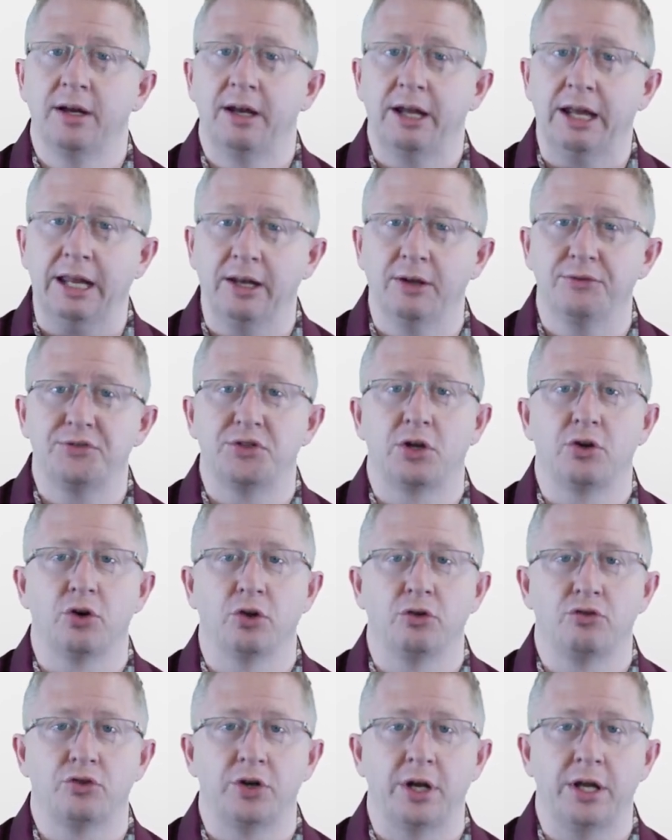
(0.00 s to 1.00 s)
He loves the
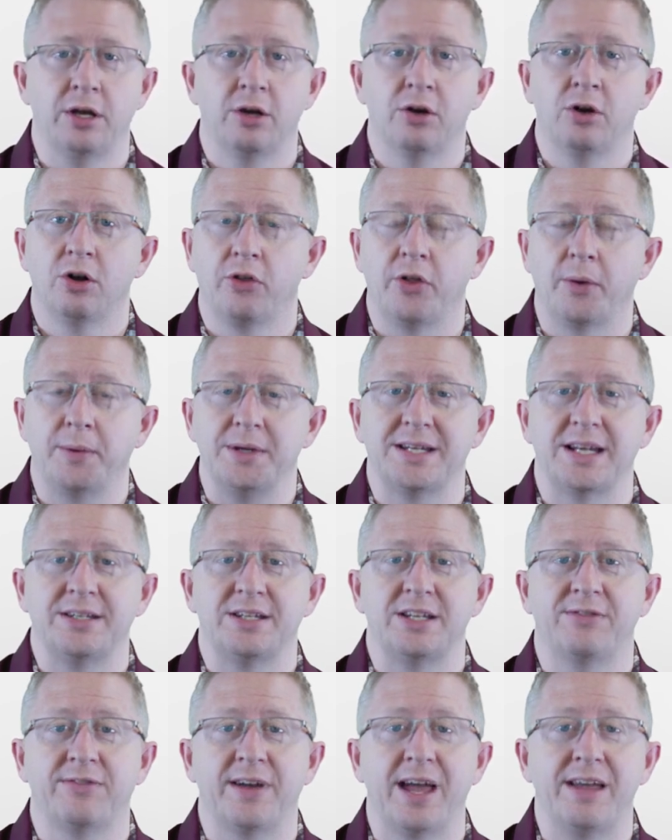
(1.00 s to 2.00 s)
country, although he says
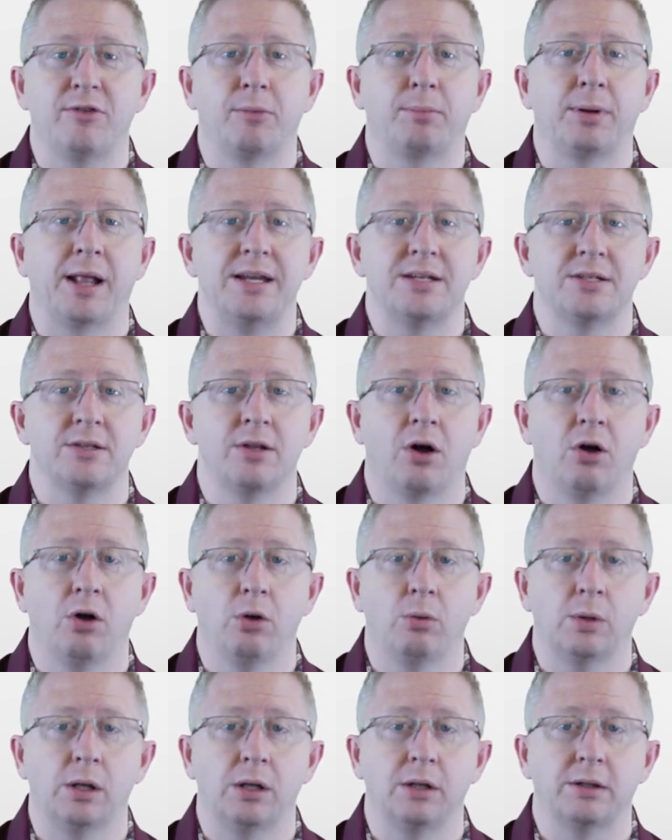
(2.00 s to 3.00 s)
his favourite place in the
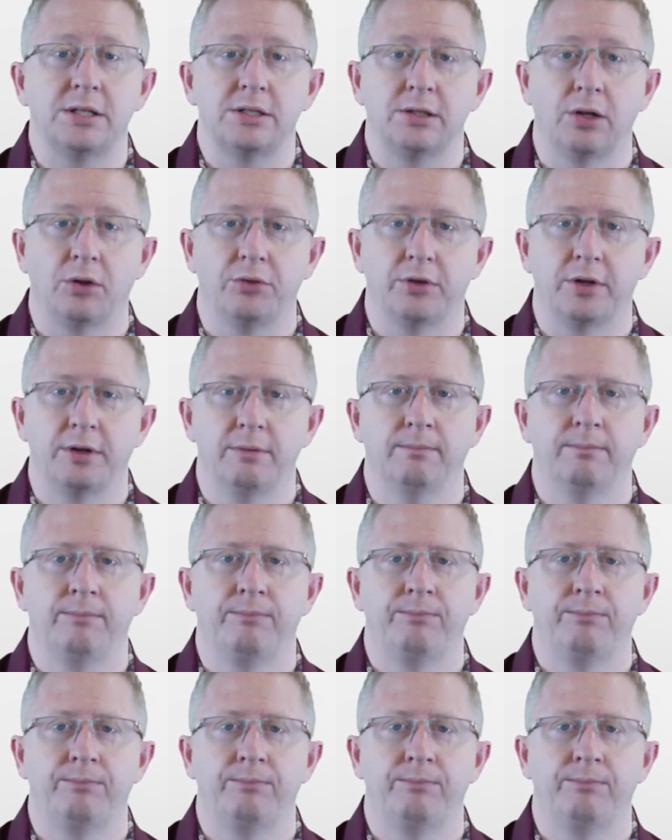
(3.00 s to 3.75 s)
whole world is London.